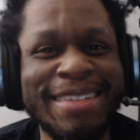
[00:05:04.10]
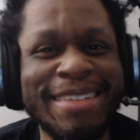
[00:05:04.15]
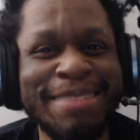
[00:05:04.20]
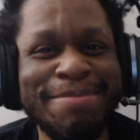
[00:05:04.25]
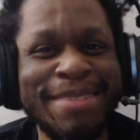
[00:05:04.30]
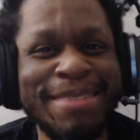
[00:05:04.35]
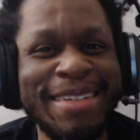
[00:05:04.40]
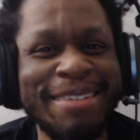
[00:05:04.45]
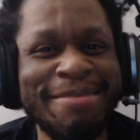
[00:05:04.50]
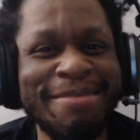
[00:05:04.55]

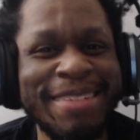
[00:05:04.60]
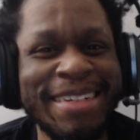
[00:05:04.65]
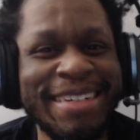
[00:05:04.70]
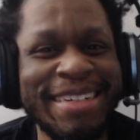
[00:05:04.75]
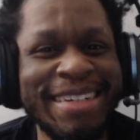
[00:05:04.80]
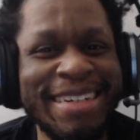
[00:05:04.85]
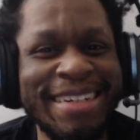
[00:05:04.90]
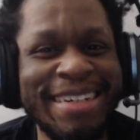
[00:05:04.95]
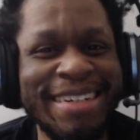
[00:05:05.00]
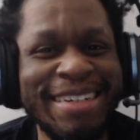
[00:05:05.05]
being
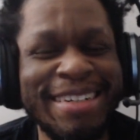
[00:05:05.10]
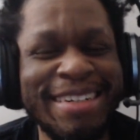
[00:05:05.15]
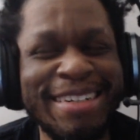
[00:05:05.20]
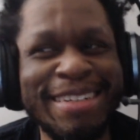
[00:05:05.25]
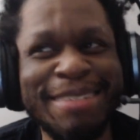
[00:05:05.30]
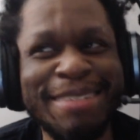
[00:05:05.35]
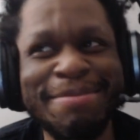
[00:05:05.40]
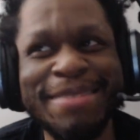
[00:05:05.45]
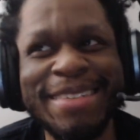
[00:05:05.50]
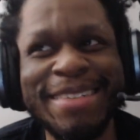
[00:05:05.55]

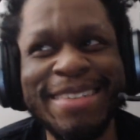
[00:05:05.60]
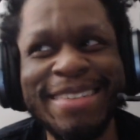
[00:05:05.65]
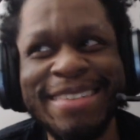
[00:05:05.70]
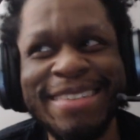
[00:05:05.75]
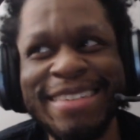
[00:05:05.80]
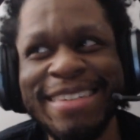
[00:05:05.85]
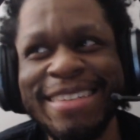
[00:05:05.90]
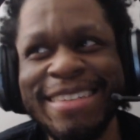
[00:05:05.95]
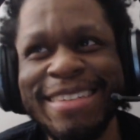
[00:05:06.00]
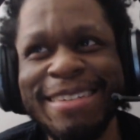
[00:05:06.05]
retconned, but it's
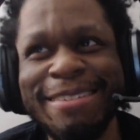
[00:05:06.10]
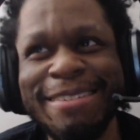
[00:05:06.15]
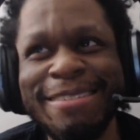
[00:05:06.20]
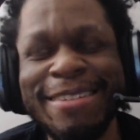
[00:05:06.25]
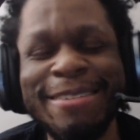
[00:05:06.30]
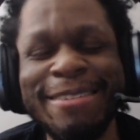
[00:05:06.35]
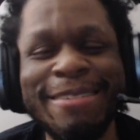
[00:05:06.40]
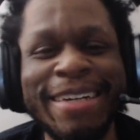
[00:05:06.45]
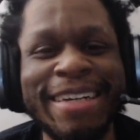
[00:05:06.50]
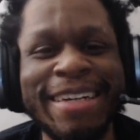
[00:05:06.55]
like they
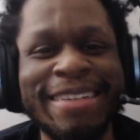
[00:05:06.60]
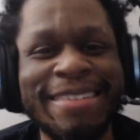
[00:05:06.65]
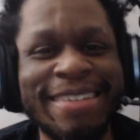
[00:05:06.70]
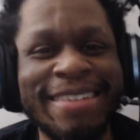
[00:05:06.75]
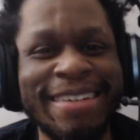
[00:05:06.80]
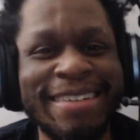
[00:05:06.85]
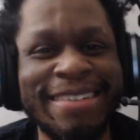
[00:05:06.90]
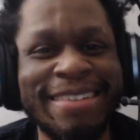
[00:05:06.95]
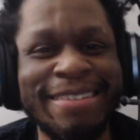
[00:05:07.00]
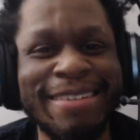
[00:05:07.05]
only do A
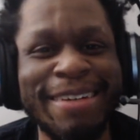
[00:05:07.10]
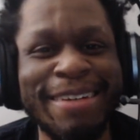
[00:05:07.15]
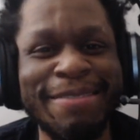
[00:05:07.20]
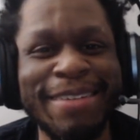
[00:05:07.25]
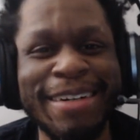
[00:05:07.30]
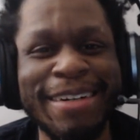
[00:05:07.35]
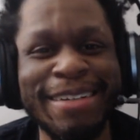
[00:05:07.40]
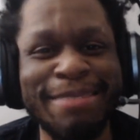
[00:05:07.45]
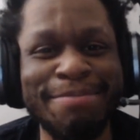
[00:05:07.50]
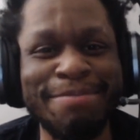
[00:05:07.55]
side, so I haven't
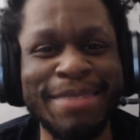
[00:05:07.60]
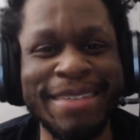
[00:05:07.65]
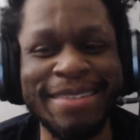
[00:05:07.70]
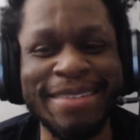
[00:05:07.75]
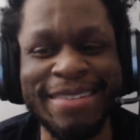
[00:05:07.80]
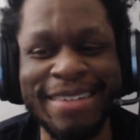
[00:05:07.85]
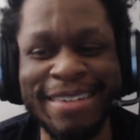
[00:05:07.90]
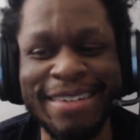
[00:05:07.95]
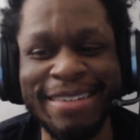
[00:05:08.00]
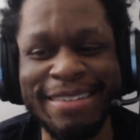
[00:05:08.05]
got to B
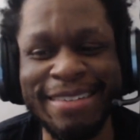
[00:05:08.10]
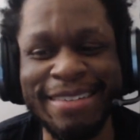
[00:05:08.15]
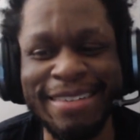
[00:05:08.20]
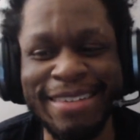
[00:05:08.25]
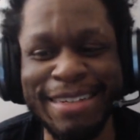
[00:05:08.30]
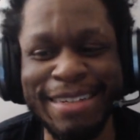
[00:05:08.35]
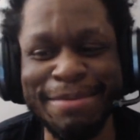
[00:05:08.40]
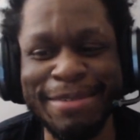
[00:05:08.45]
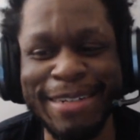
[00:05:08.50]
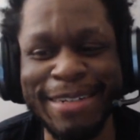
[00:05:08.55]
side
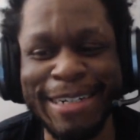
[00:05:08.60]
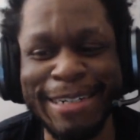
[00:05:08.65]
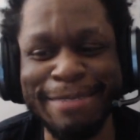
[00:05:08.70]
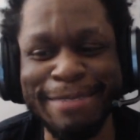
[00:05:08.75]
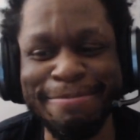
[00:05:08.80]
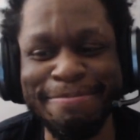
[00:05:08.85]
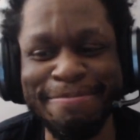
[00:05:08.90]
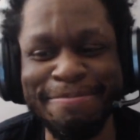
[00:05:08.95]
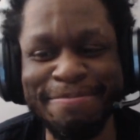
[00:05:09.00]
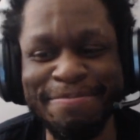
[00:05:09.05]

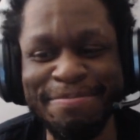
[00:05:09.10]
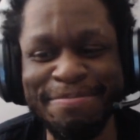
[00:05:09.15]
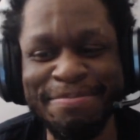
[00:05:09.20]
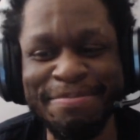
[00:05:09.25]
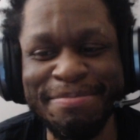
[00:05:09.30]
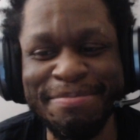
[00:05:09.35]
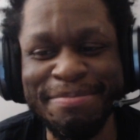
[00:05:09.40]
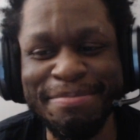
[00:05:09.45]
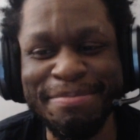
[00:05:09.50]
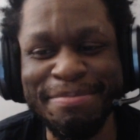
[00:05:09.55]
Nibelheim.
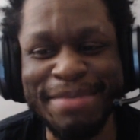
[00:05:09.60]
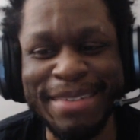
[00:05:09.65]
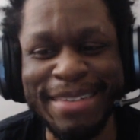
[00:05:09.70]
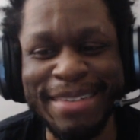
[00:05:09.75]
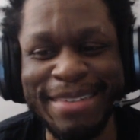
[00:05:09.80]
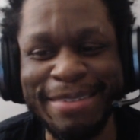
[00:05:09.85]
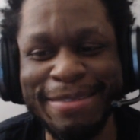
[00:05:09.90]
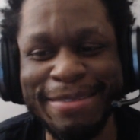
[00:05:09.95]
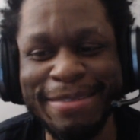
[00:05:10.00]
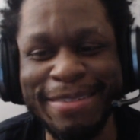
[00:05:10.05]
But
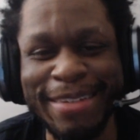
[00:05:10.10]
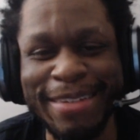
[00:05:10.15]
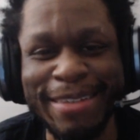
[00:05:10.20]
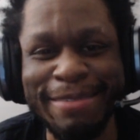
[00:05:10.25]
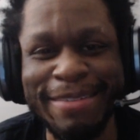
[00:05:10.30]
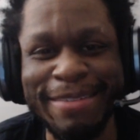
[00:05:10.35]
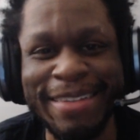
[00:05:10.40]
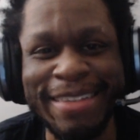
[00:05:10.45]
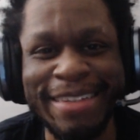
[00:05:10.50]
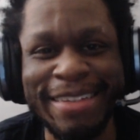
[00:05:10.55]
it's cool like the
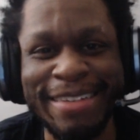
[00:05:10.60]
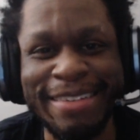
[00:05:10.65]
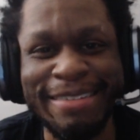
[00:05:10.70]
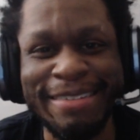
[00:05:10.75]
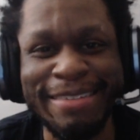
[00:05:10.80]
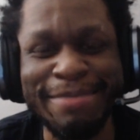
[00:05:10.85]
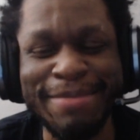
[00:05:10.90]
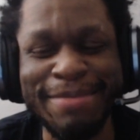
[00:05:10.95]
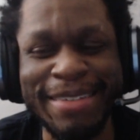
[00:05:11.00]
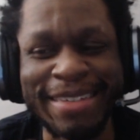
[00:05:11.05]
way that they do
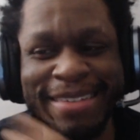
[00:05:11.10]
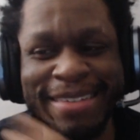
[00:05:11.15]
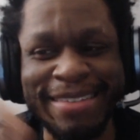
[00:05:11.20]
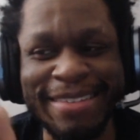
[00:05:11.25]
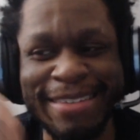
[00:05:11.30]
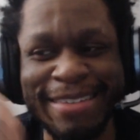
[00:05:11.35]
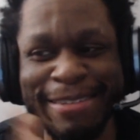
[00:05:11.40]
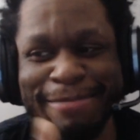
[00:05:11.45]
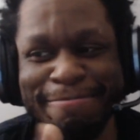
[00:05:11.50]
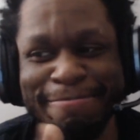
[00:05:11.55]
it
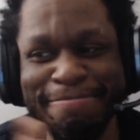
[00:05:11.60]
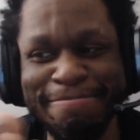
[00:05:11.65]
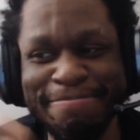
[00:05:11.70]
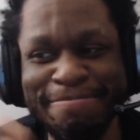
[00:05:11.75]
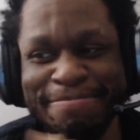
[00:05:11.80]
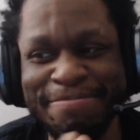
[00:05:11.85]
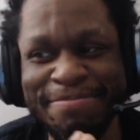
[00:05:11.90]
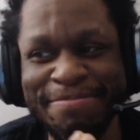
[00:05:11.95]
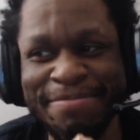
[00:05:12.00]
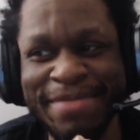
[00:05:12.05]
because
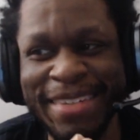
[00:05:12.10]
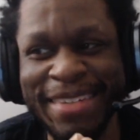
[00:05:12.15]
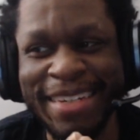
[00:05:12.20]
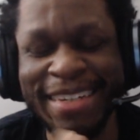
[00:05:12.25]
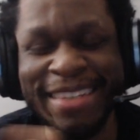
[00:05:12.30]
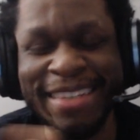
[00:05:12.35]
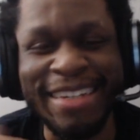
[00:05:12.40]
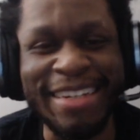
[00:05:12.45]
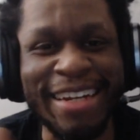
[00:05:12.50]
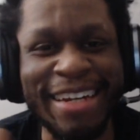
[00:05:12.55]

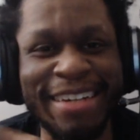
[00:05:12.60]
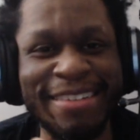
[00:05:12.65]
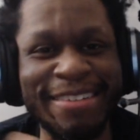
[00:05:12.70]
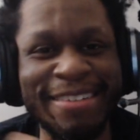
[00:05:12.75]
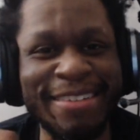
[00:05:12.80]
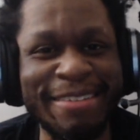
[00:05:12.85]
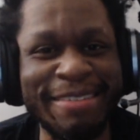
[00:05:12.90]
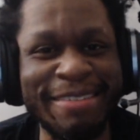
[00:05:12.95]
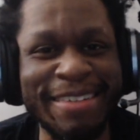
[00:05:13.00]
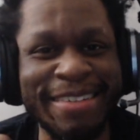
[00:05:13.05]
like as you're
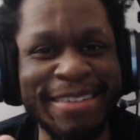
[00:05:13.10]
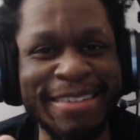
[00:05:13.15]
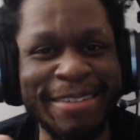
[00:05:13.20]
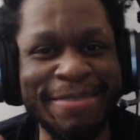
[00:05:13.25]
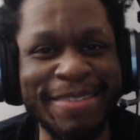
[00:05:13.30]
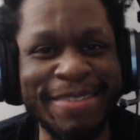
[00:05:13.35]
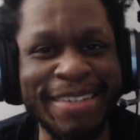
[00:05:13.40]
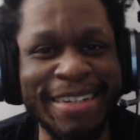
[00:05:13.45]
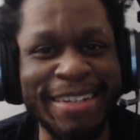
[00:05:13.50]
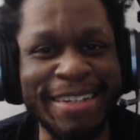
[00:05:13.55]
doing
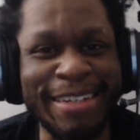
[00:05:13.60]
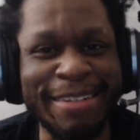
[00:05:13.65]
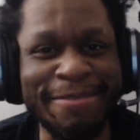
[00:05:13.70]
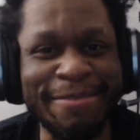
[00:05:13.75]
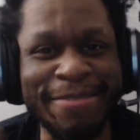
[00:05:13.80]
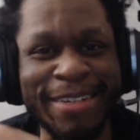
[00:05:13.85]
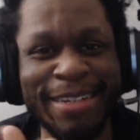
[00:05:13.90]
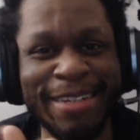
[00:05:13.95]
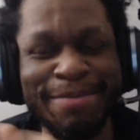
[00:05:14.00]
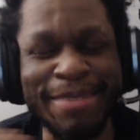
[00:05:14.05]
stuff, it's kind of like a
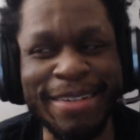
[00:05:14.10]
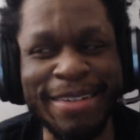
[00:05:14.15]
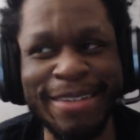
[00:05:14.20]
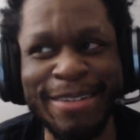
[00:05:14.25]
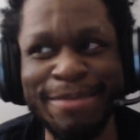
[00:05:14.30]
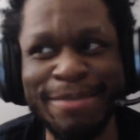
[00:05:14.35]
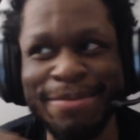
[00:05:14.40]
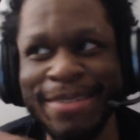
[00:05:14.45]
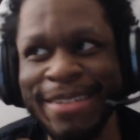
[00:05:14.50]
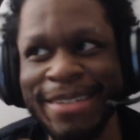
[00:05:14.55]
flashback
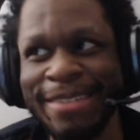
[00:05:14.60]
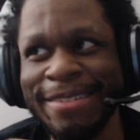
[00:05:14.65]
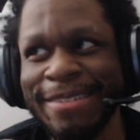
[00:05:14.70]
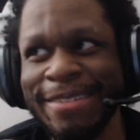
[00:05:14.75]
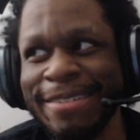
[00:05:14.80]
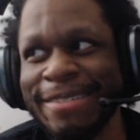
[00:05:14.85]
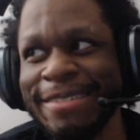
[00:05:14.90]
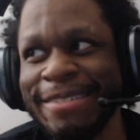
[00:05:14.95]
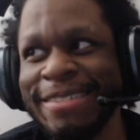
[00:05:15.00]
that you play through,